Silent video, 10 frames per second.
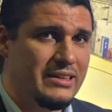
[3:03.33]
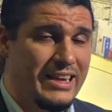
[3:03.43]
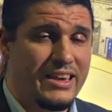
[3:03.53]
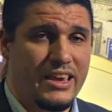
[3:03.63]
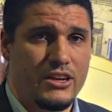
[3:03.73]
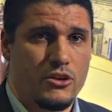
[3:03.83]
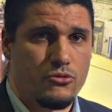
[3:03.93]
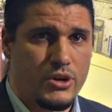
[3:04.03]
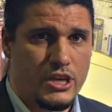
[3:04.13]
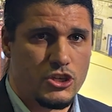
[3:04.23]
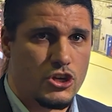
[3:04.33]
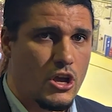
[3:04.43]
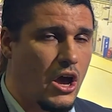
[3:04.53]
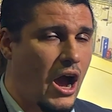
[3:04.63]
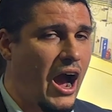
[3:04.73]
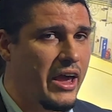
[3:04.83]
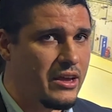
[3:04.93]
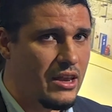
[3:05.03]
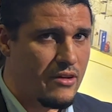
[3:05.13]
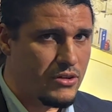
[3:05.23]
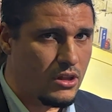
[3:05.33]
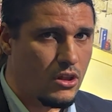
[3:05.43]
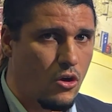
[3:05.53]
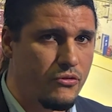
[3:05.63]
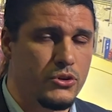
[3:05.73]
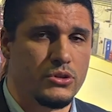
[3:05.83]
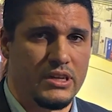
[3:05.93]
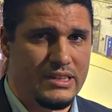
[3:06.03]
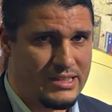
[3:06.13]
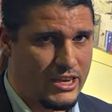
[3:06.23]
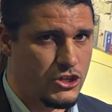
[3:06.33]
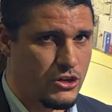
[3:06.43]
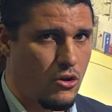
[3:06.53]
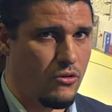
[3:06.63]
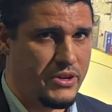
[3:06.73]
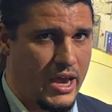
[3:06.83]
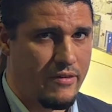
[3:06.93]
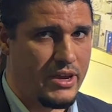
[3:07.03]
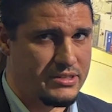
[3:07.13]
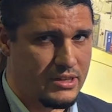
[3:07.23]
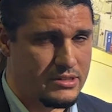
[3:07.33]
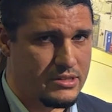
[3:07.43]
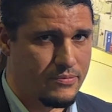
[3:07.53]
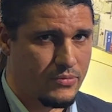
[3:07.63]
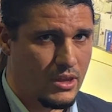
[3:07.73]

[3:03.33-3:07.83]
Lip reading: they can reach a higher level of utilization of their assets.